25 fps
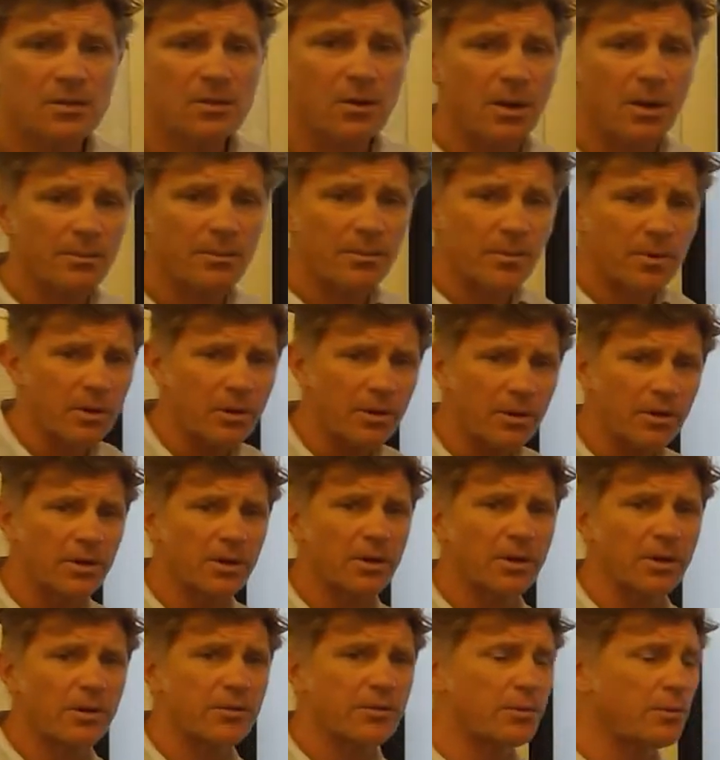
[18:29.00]
So I'm not going
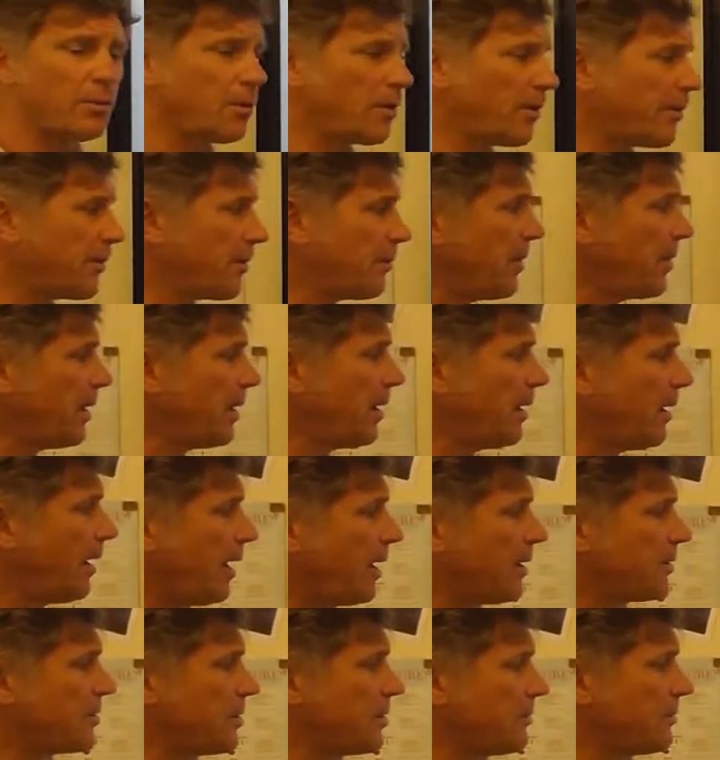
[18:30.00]
to go through all of them
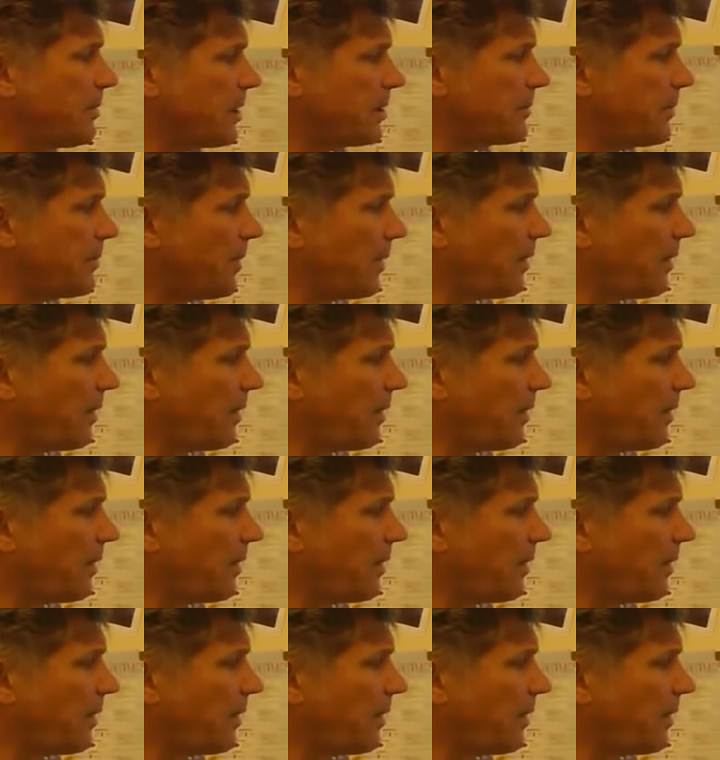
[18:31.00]
too much,